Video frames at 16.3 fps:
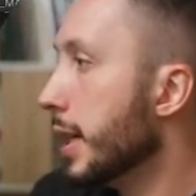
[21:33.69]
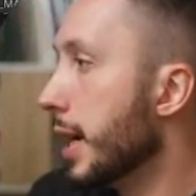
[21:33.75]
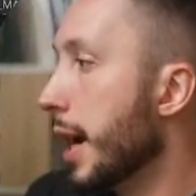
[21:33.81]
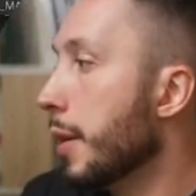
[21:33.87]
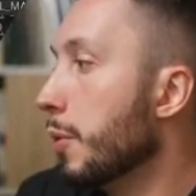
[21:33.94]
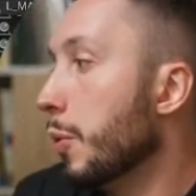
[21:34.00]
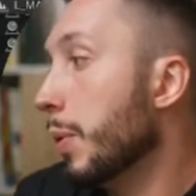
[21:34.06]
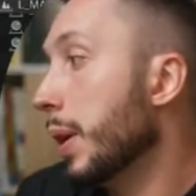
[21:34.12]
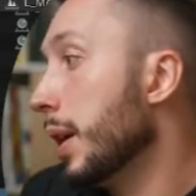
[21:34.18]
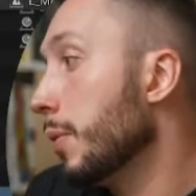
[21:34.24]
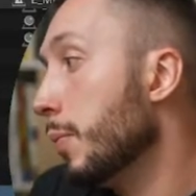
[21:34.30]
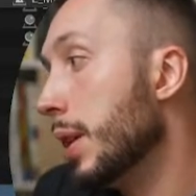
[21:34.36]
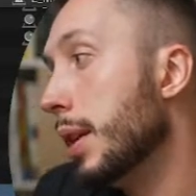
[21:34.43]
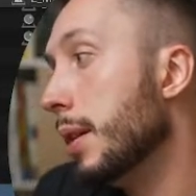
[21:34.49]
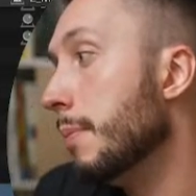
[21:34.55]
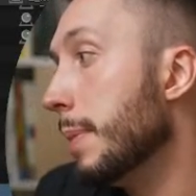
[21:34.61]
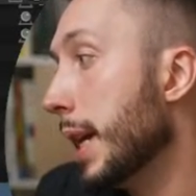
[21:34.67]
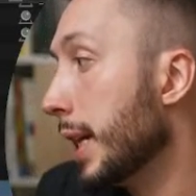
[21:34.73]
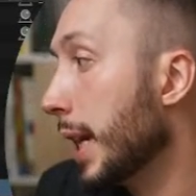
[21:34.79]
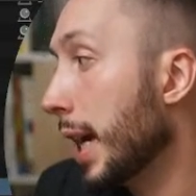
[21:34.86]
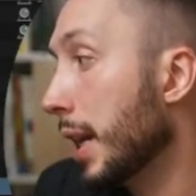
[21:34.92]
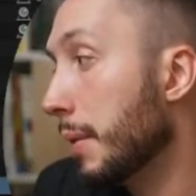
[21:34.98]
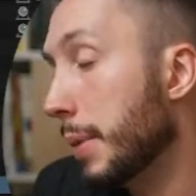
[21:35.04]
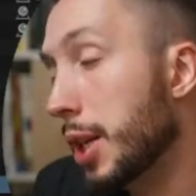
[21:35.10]
And the way we
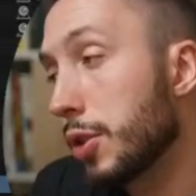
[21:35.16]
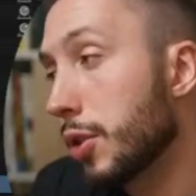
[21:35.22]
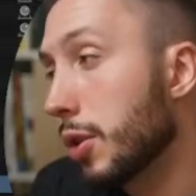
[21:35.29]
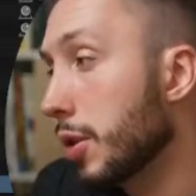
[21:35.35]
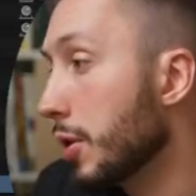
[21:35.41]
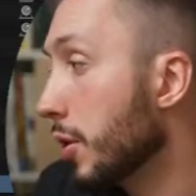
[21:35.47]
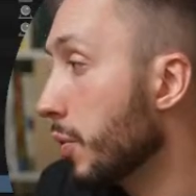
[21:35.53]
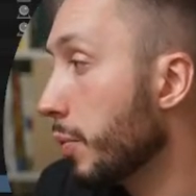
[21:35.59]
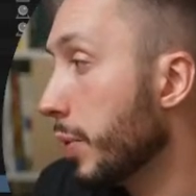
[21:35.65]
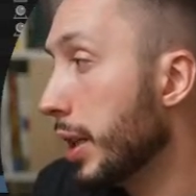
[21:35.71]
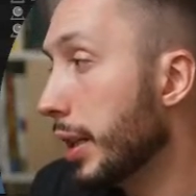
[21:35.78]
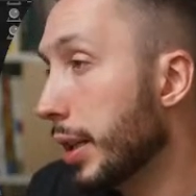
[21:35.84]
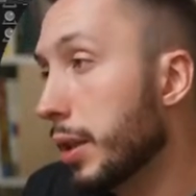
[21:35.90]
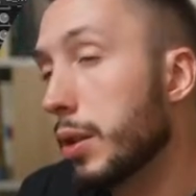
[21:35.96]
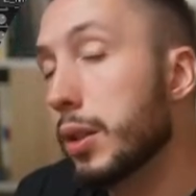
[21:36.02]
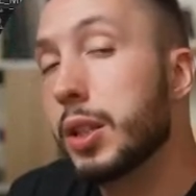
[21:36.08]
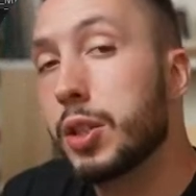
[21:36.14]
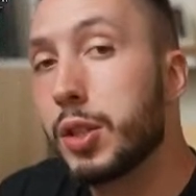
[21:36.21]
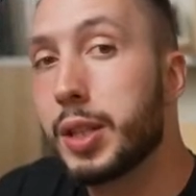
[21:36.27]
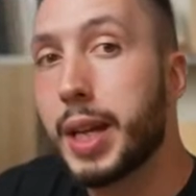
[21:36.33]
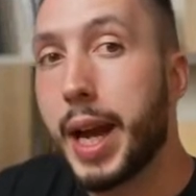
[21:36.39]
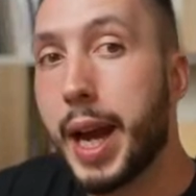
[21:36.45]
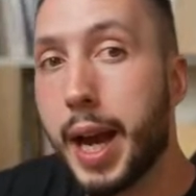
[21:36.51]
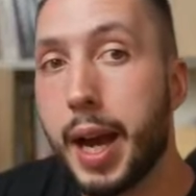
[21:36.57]
make animations is we literally
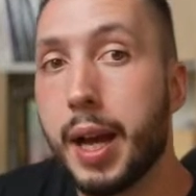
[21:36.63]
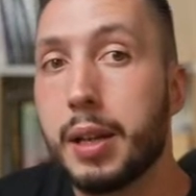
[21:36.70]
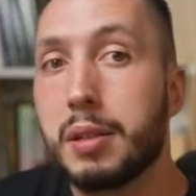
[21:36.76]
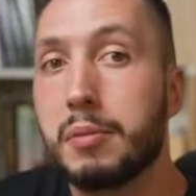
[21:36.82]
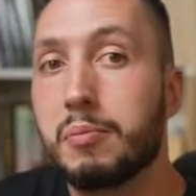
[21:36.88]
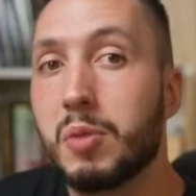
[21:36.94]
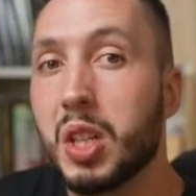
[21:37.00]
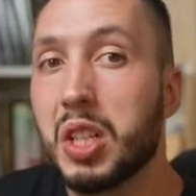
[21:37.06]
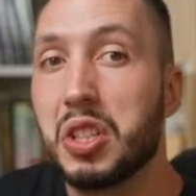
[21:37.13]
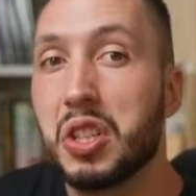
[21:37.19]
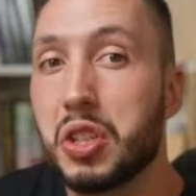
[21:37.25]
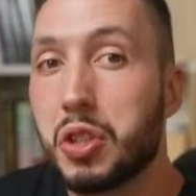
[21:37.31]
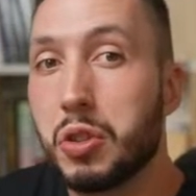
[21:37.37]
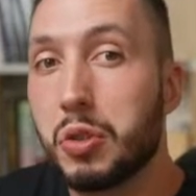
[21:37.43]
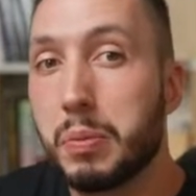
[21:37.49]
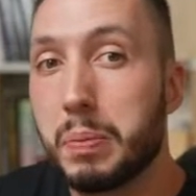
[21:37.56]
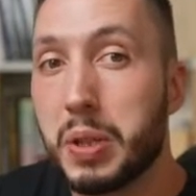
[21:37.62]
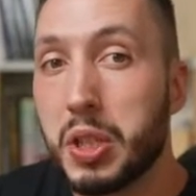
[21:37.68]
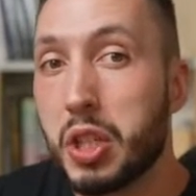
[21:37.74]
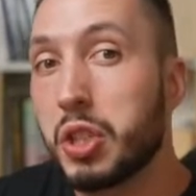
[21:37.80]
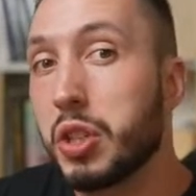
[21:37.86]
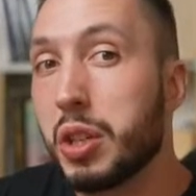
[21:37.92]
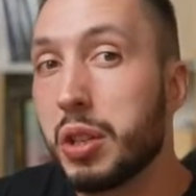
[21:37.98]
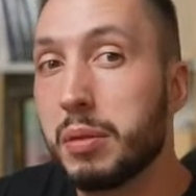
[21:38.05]
just add an additional
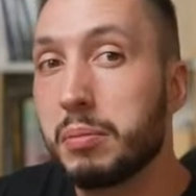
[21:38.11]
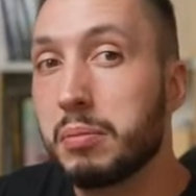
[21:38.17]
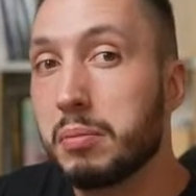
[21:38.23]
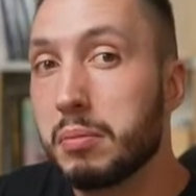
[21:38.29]
position